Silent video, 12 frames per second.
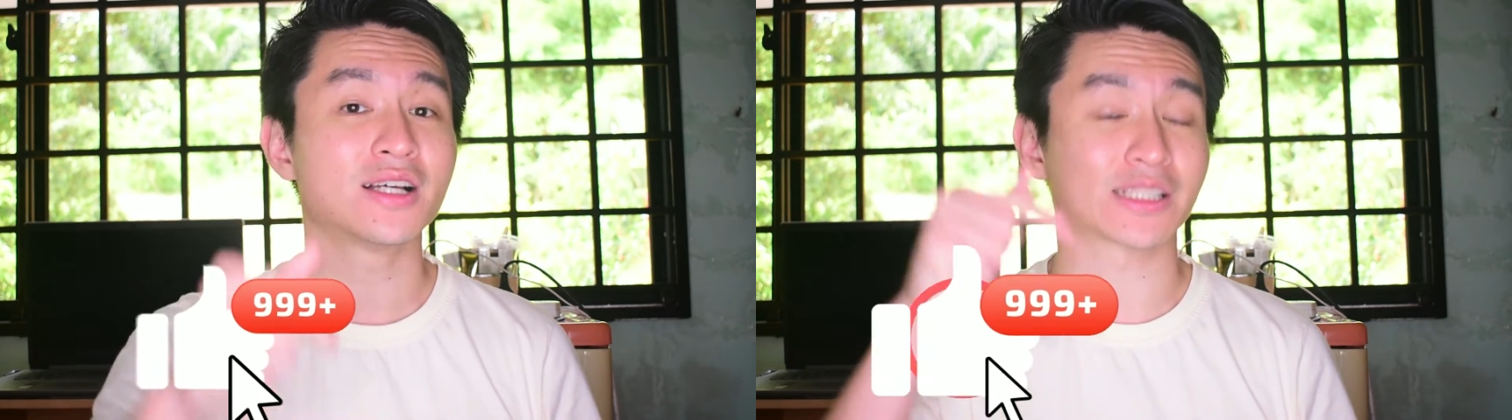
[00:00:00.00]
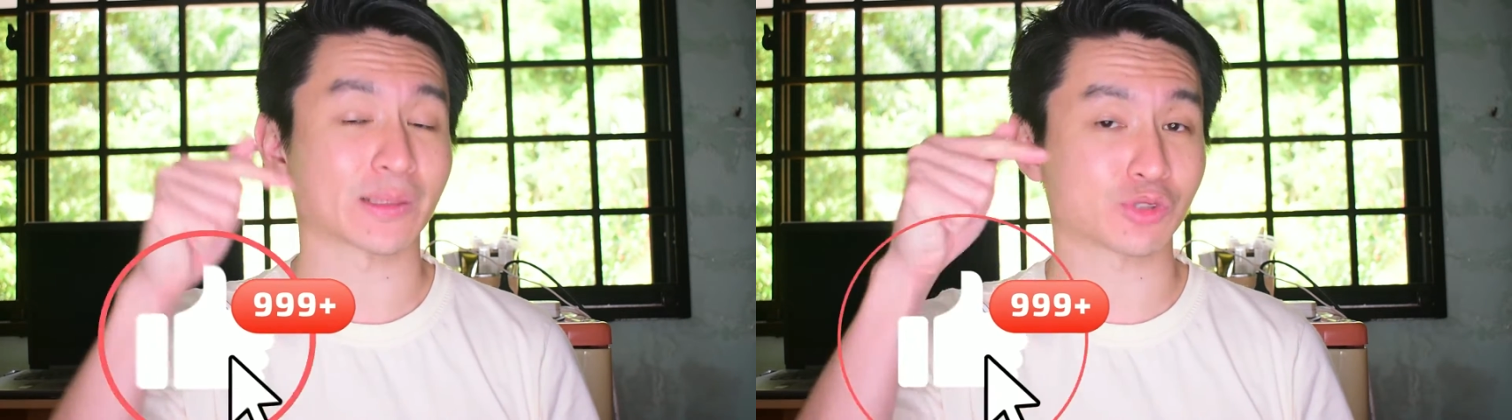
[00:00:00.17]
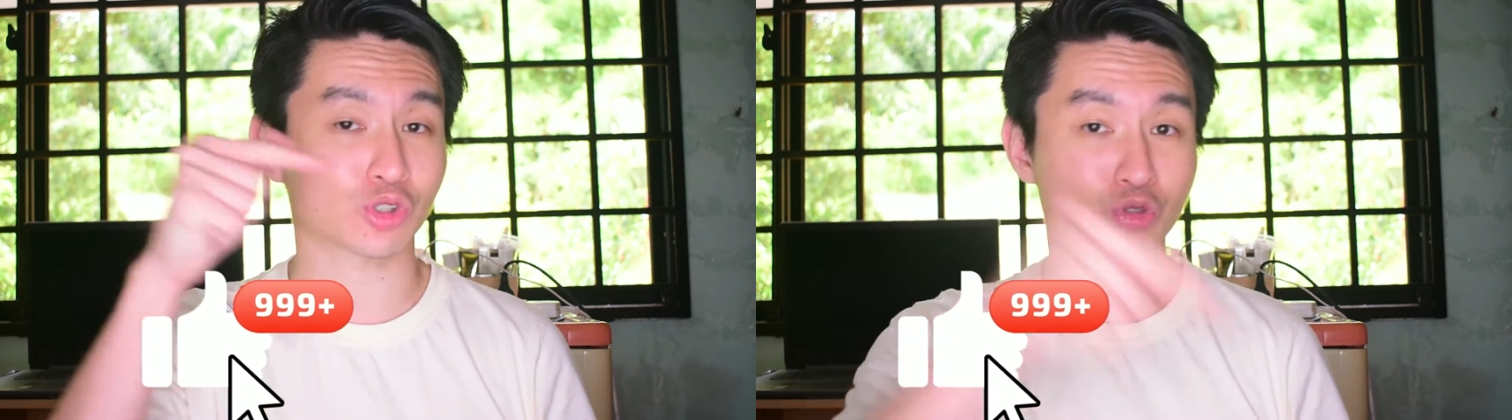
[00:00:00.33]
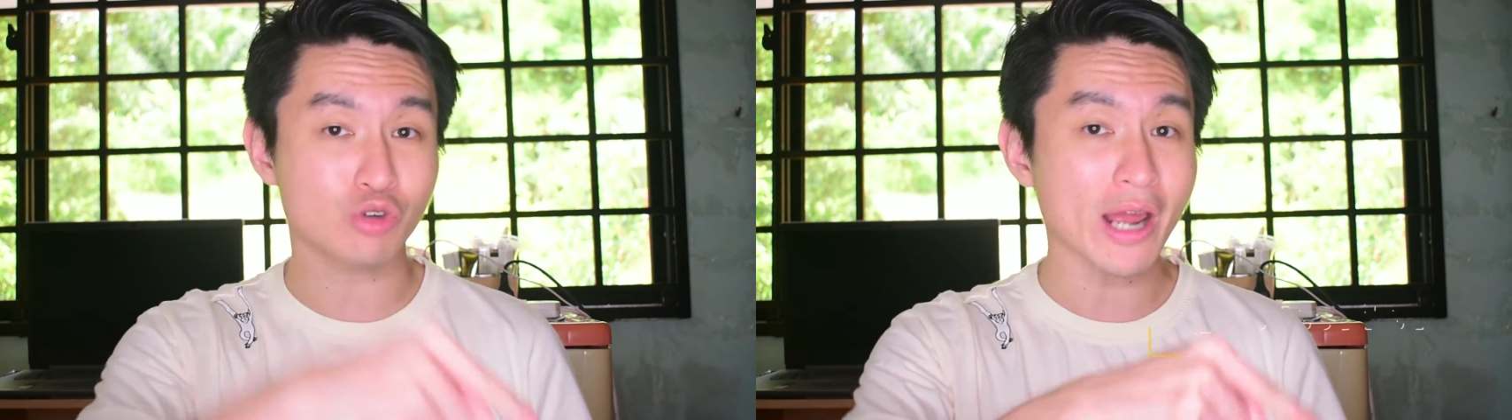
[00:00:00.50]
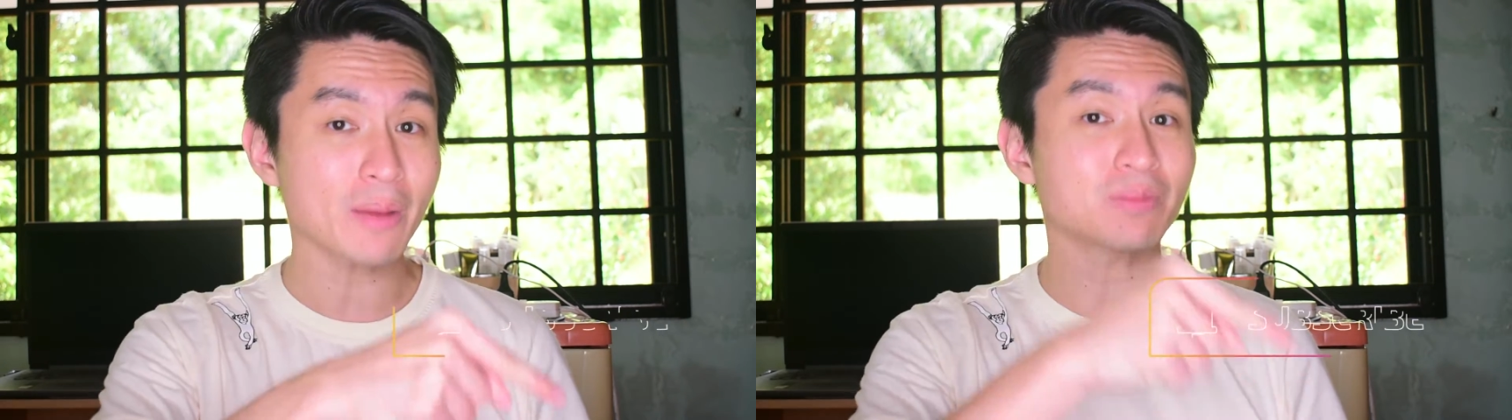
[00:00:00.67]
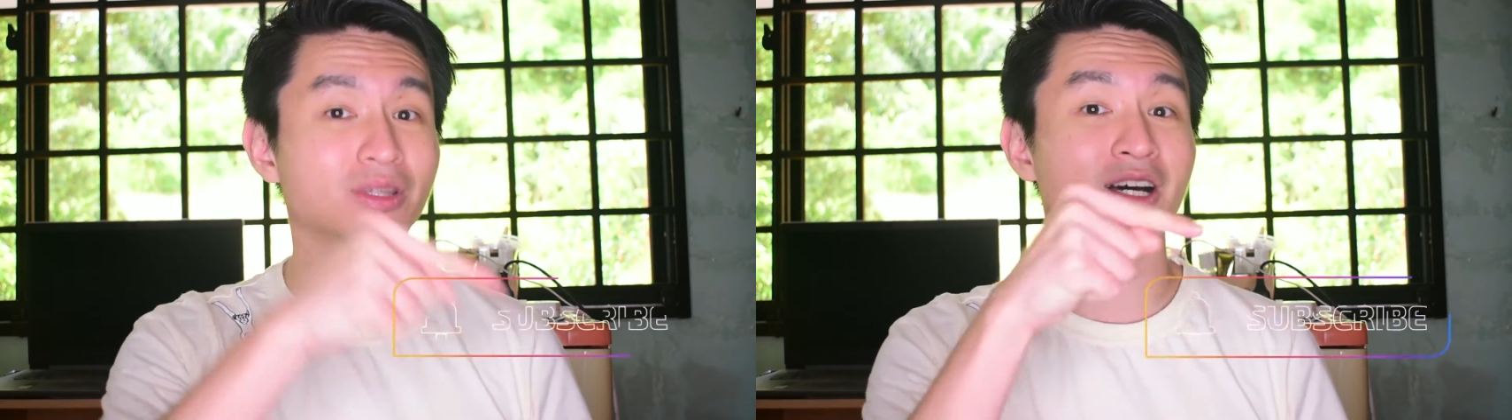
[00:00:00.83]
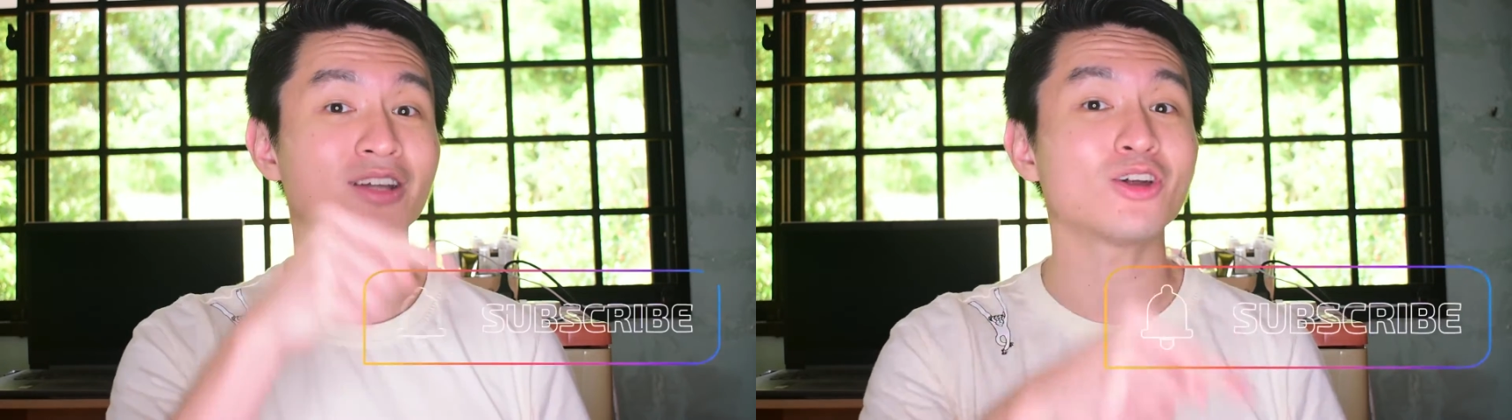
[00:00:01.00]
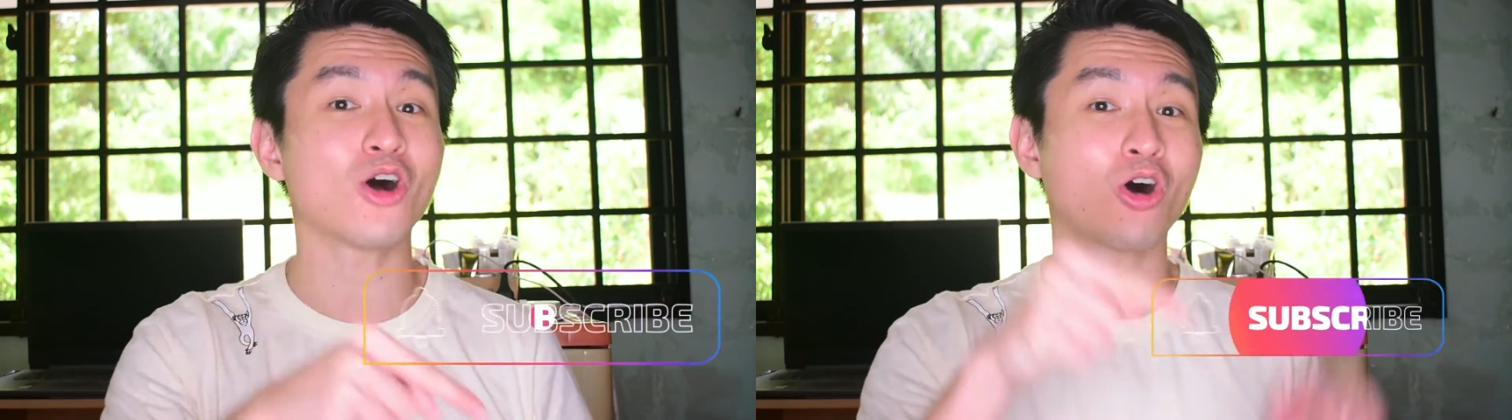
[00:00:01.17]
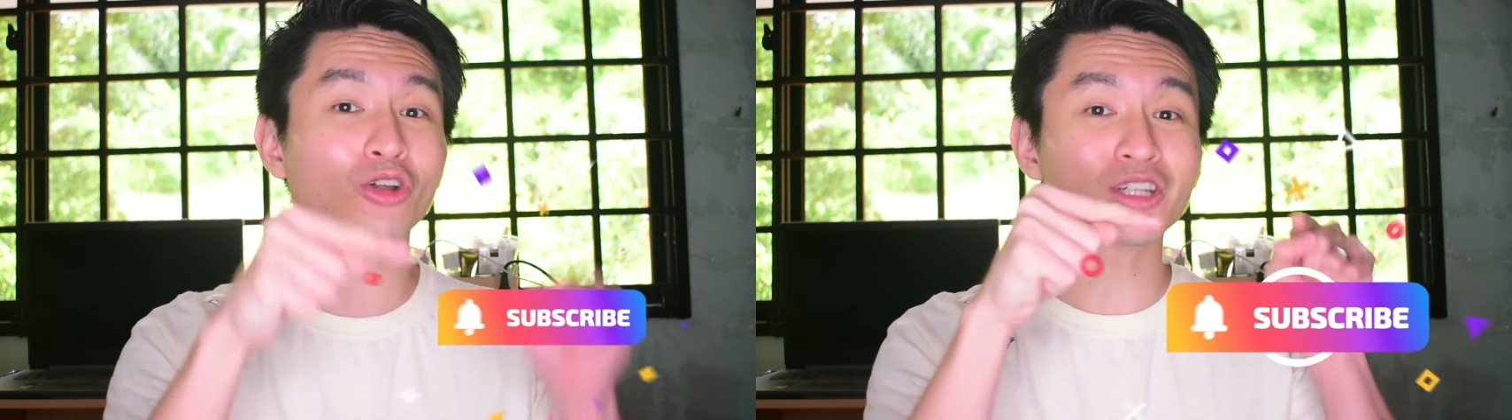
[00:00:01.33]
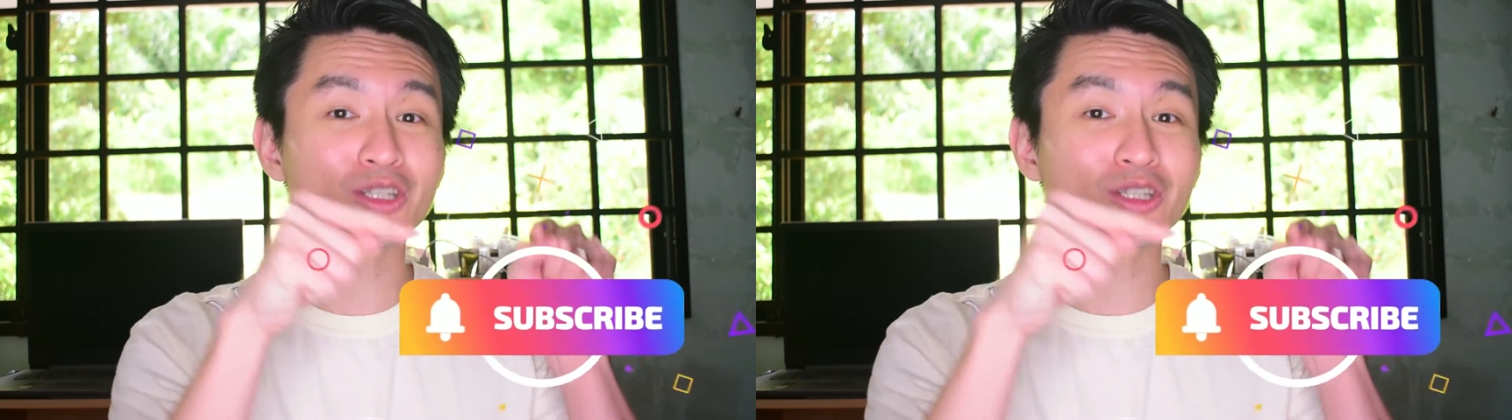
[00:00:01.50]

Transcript: subscribe, turn on the